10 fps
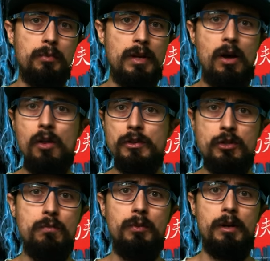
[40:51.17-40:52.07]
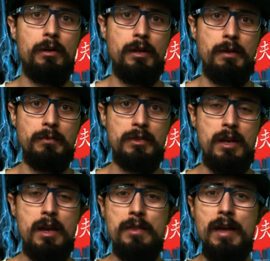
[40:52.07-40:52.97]
all the two-player games.
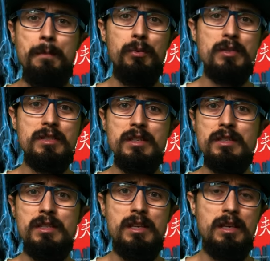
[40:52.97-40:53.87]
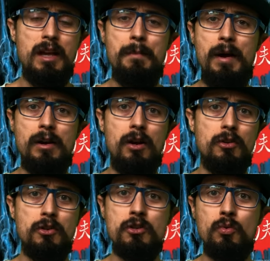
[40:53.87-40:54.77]
That puts this thing about
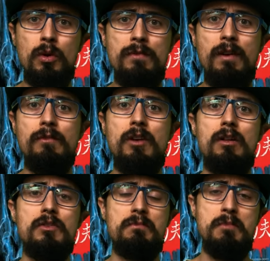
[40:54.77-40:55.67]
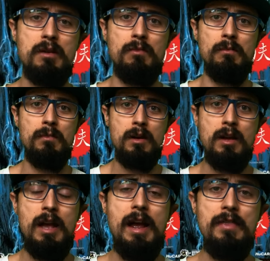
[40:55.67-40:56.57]
$125 minimum,
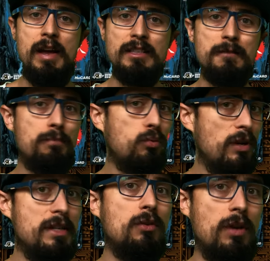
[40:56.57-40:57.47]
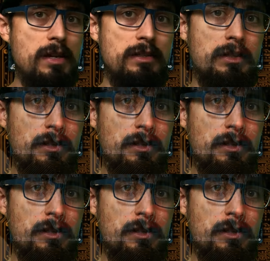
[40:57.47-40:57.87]
and that's pretty crazy.